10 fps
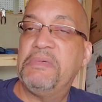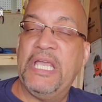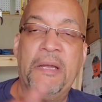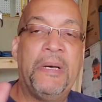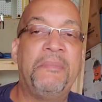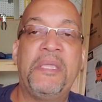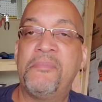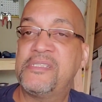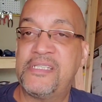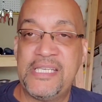everybody made
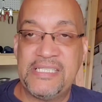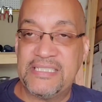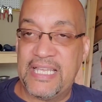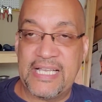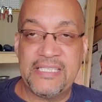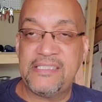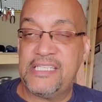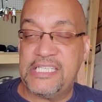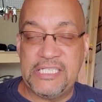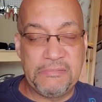mistakes, like I said.